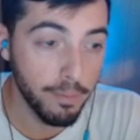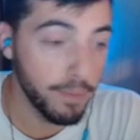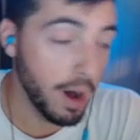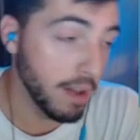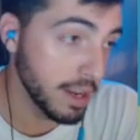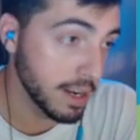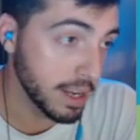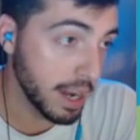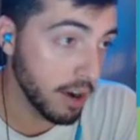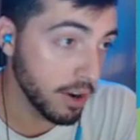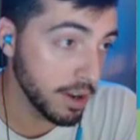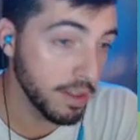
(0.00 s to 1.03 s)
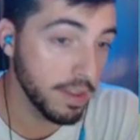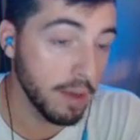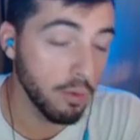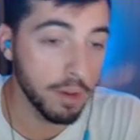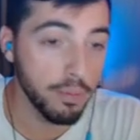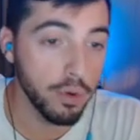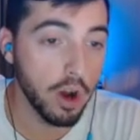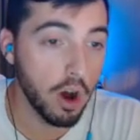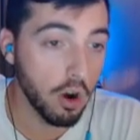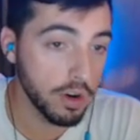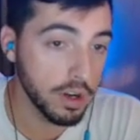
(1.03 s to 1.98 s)
bot lane to carry. They want to put
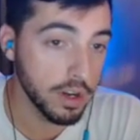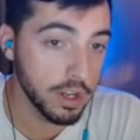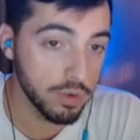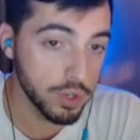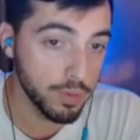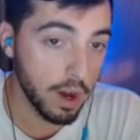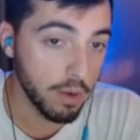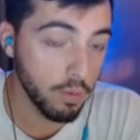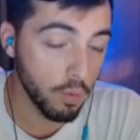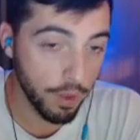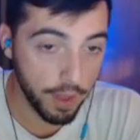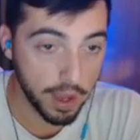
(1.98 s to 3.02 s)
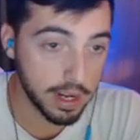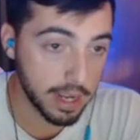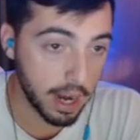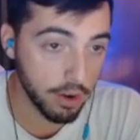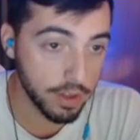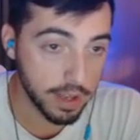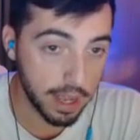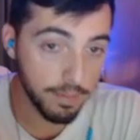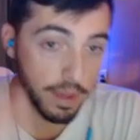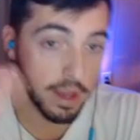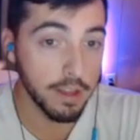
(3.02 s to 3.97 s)
Aria into a spot where they can carry the
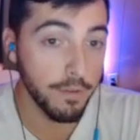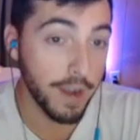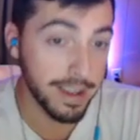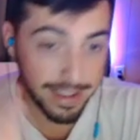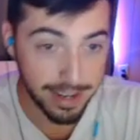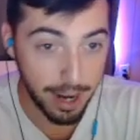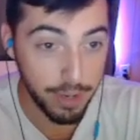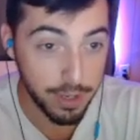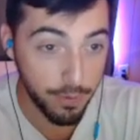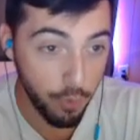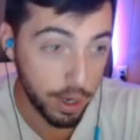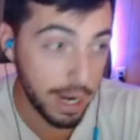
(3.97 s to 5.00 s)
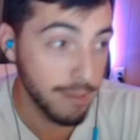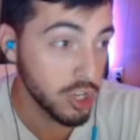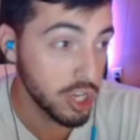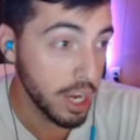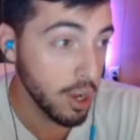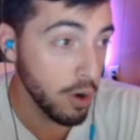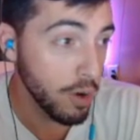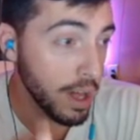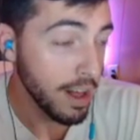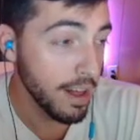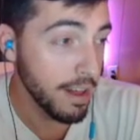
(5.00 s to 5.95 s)
game. The fact that this guy plays four games of Shaco,
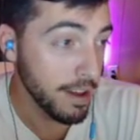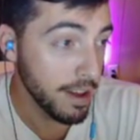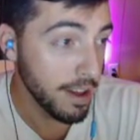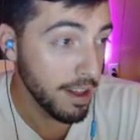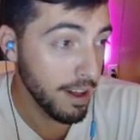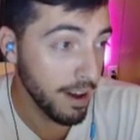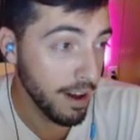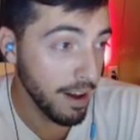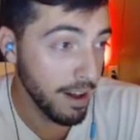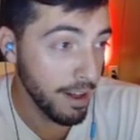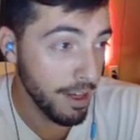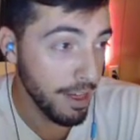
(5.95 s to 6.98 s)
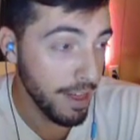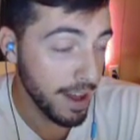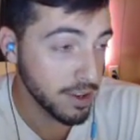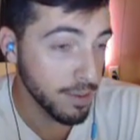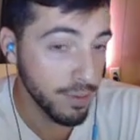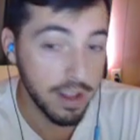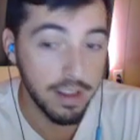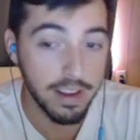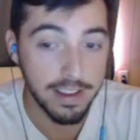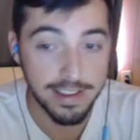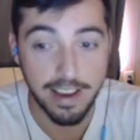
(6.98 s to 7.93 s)
uh, that's
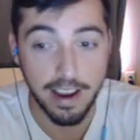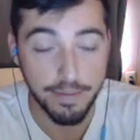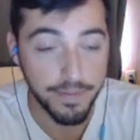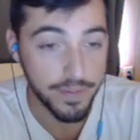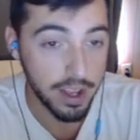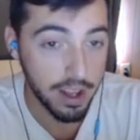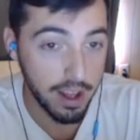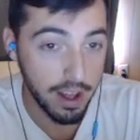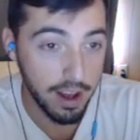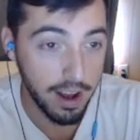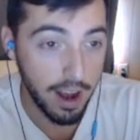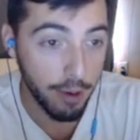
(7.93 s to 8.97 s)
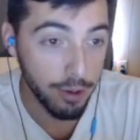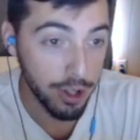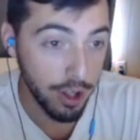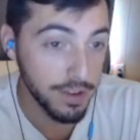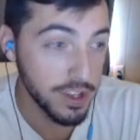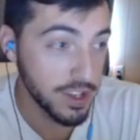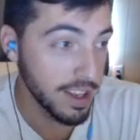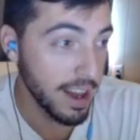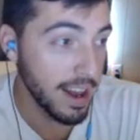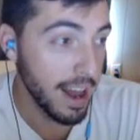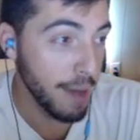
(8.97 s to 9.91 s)
completely insane. I would love to see
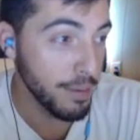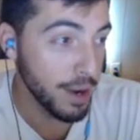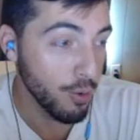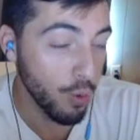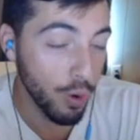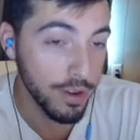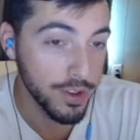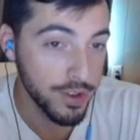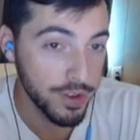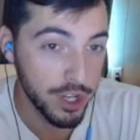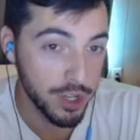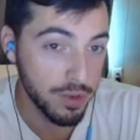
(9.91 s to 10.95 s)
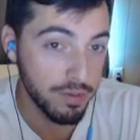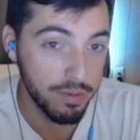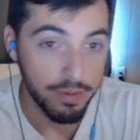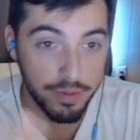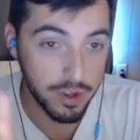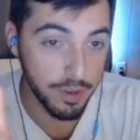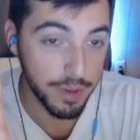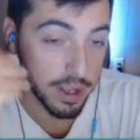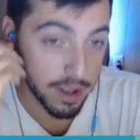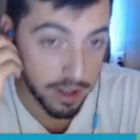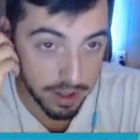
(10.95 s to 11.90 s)
that happen at Worlds just to
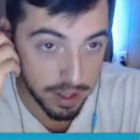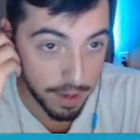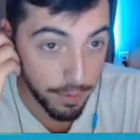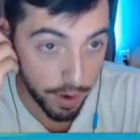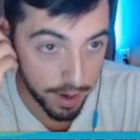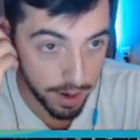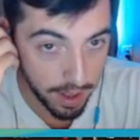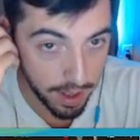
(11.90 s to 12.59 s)
be different.